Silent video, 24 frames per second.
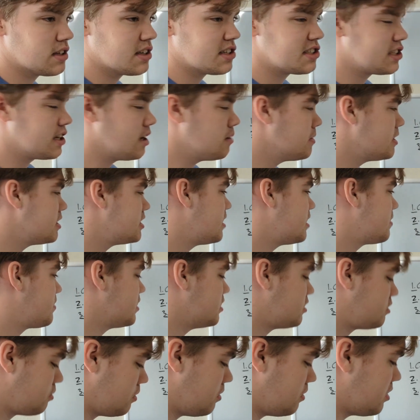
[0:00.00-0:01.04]
the sum and
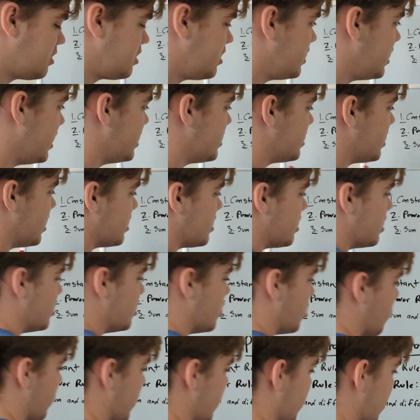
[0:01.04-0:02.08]
difference rule states that the
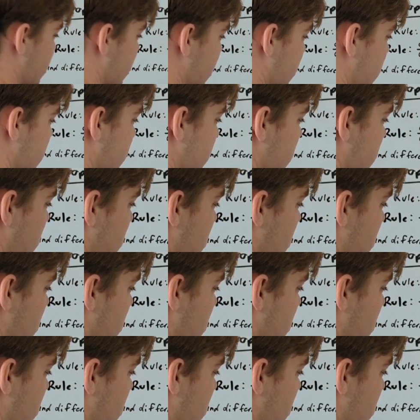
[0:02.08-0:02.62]
derivative